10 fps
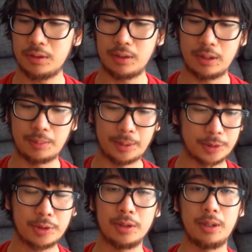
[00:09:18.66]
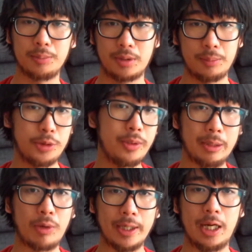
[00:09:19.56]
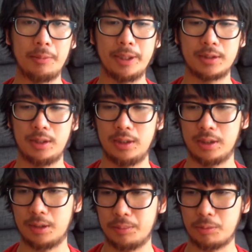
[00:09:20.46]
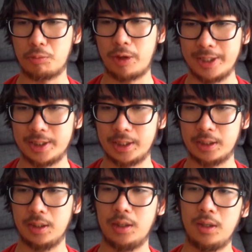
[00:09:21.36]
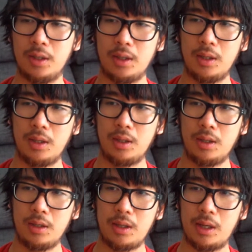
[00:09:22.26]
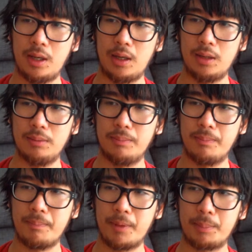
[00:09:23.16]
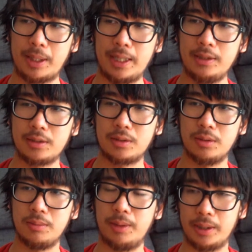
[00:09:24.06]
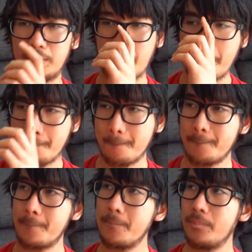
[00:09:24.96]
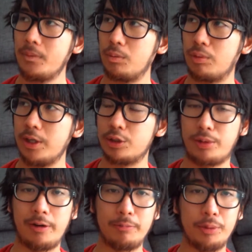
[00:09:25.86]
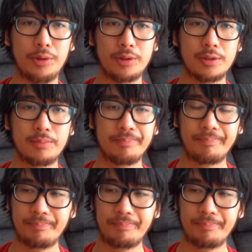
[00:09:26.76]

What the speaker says: You know, and I'm still gonna, I'm doing it right now, basically. Like, I'm writing. My plan is to like write 12 books